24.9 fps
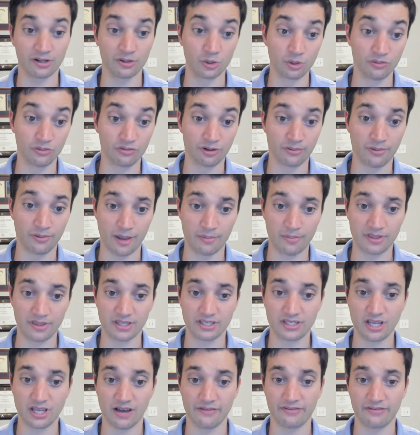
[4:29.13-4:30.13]
Louisville might be
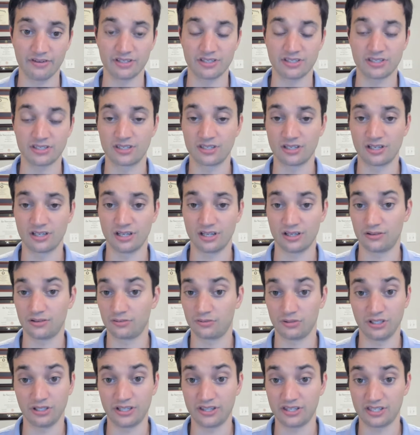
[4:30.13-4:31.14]
the toughest
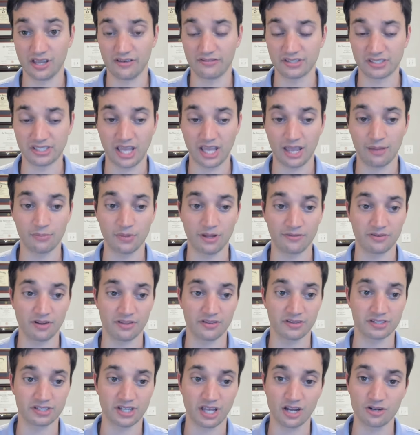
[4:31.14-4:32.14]
game left
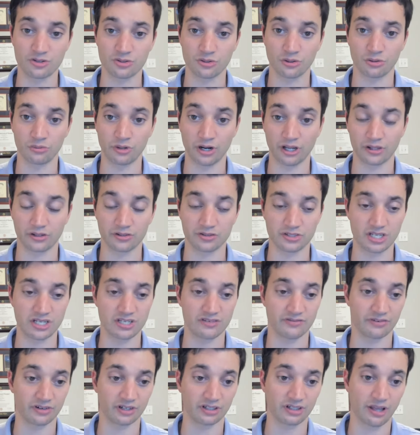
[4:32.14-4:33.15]
on the schedule regular
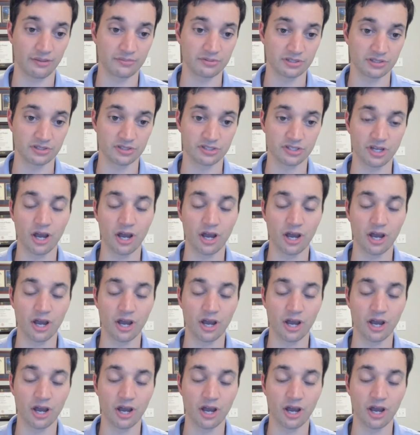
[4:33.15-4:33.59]
season for Clemson.